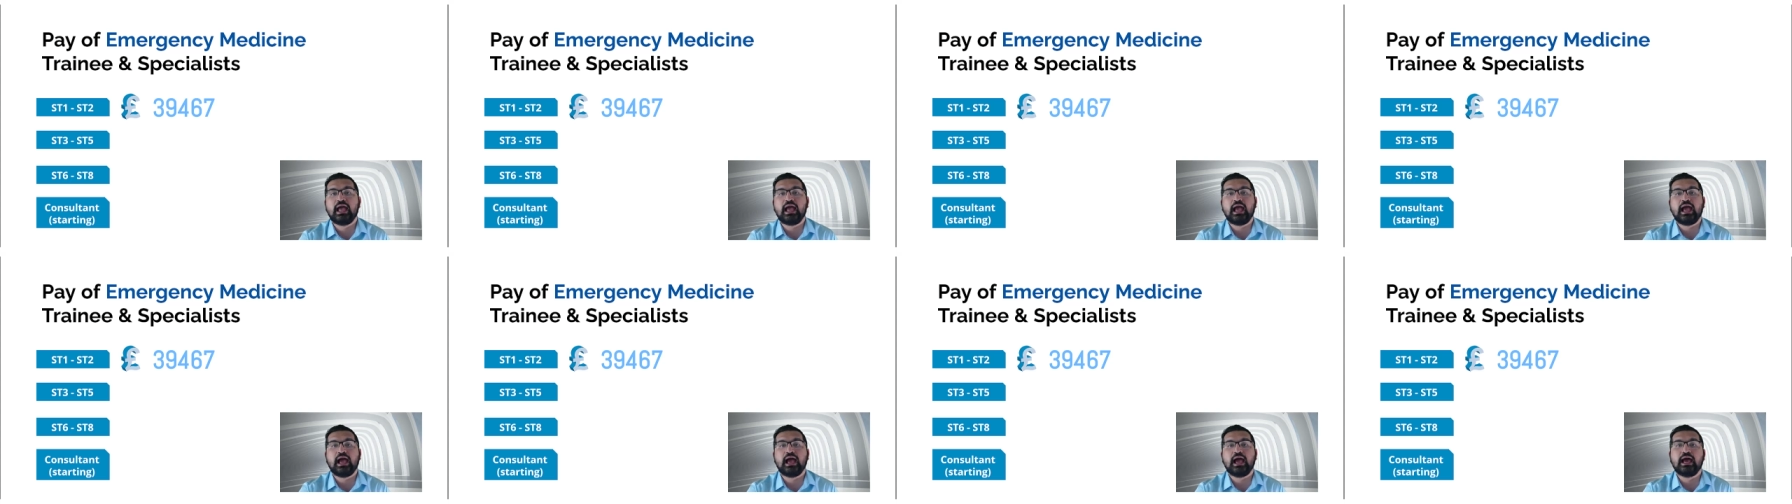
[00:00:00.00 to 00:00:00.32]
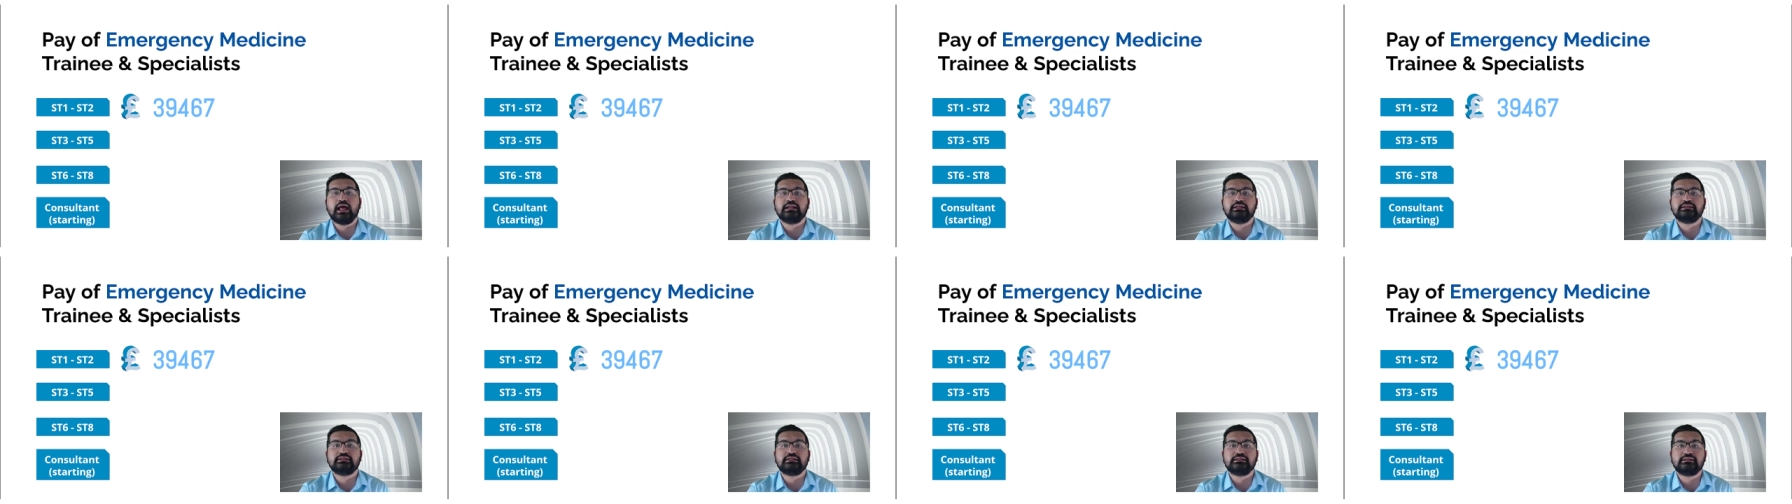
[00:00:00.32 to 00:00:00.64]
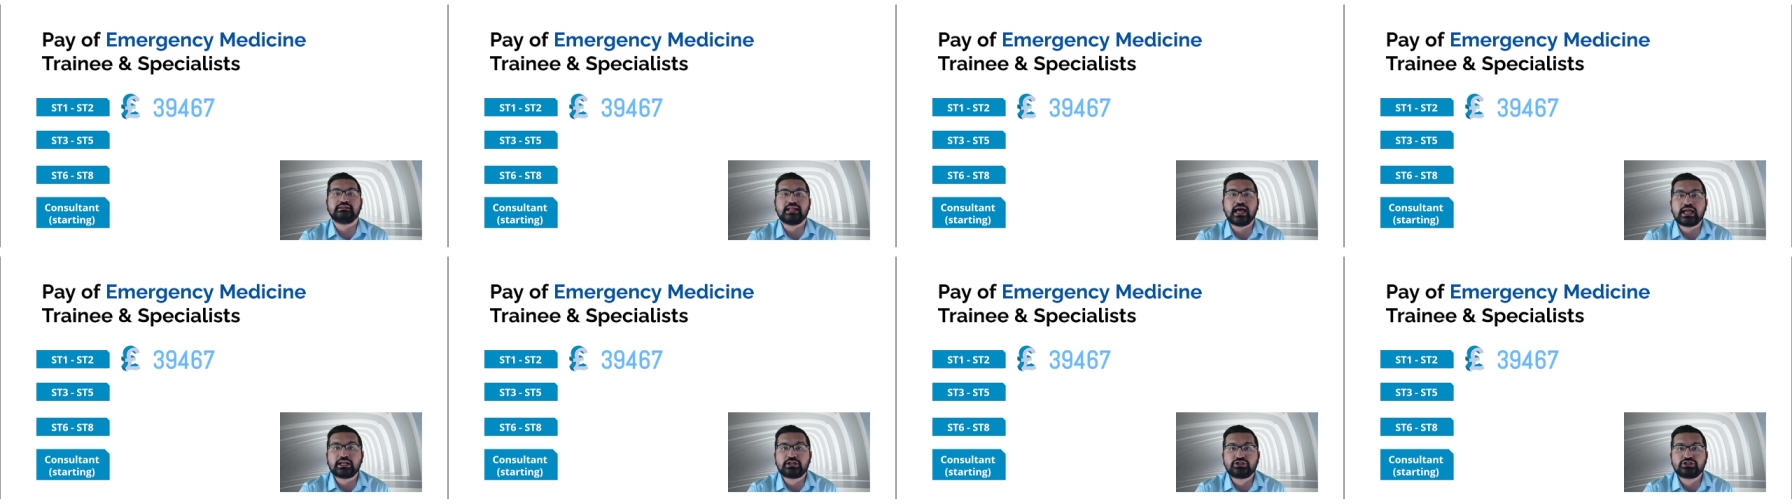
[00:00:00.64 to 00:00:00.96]
and
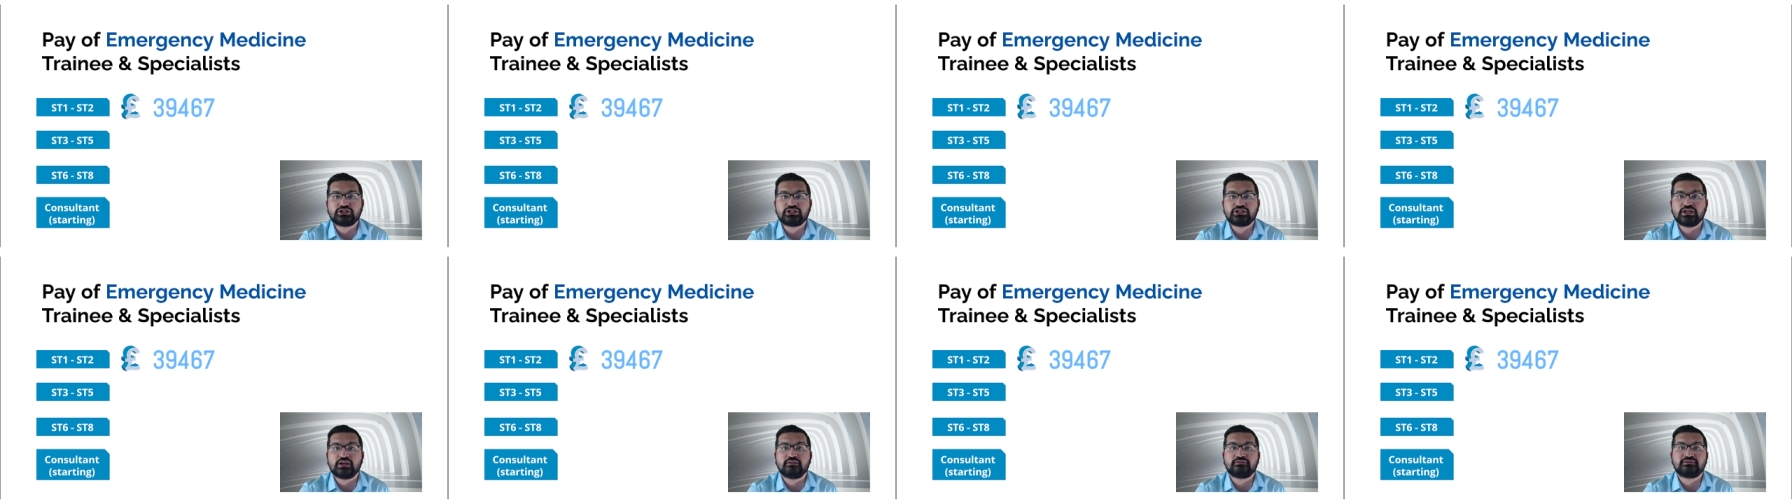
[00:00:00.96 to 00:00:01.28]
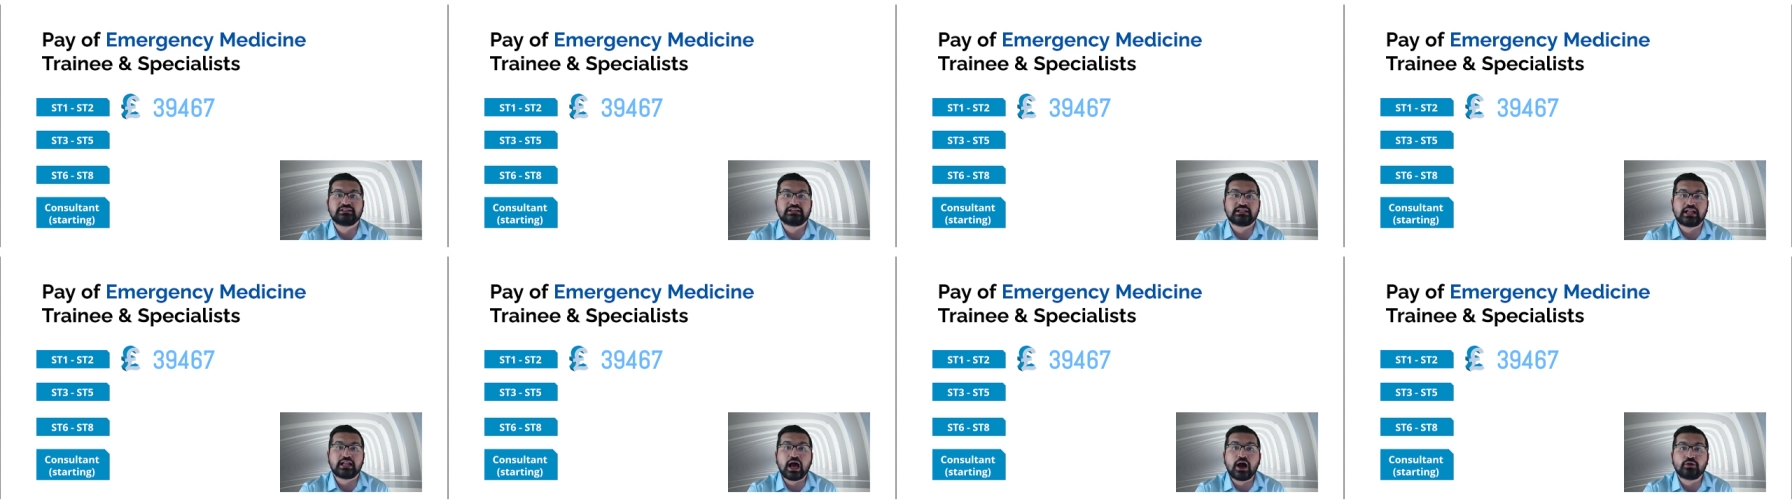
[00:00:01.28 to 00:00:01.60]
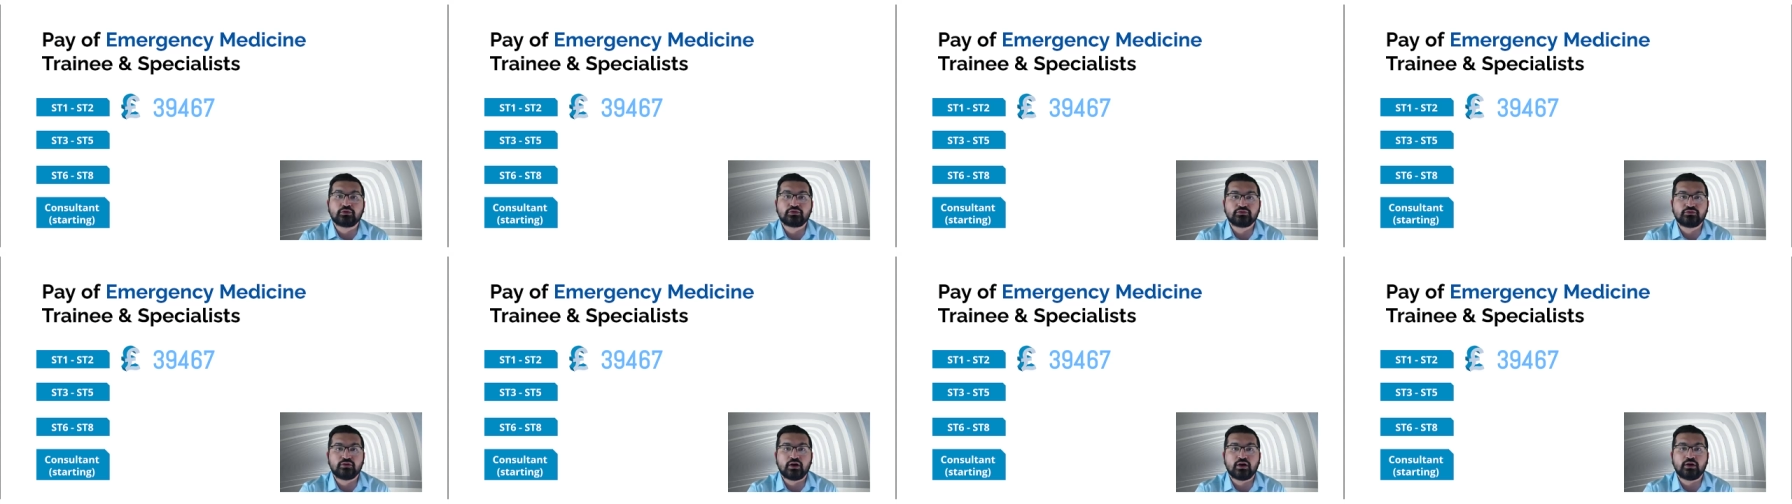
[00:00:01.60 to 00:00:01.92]
night shifts and
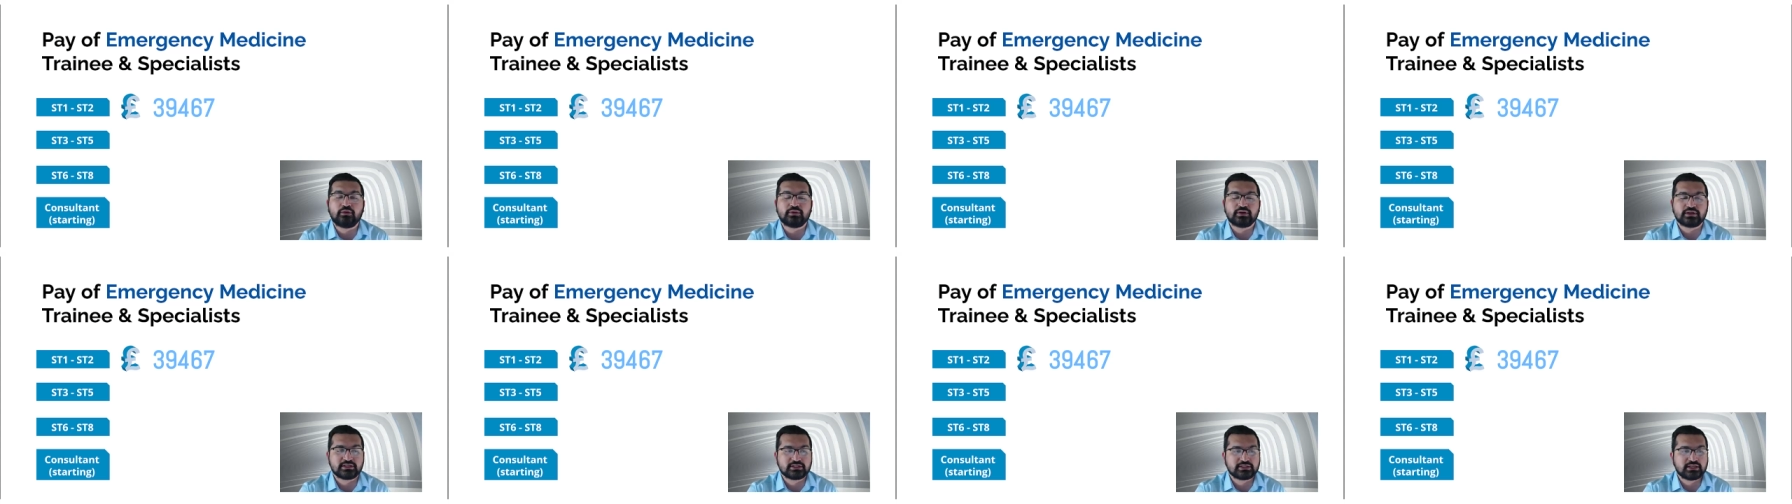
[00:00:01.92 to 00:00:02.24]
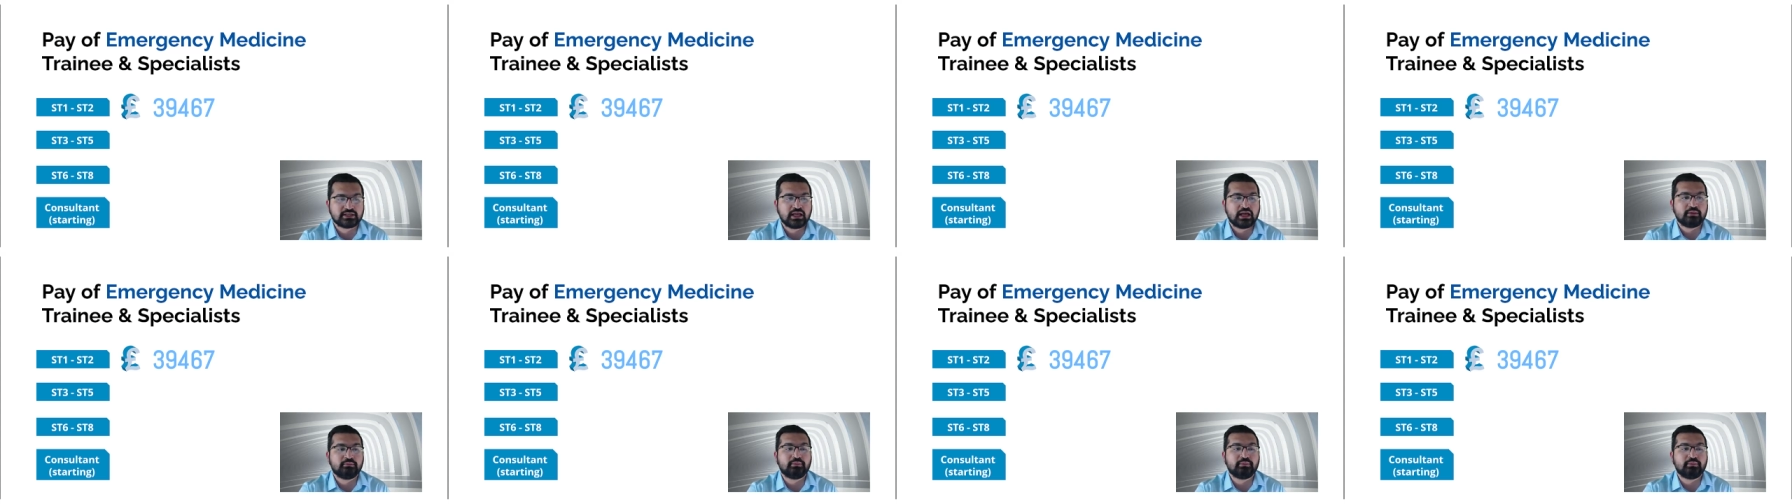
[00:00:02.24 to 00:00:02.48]
out of hours,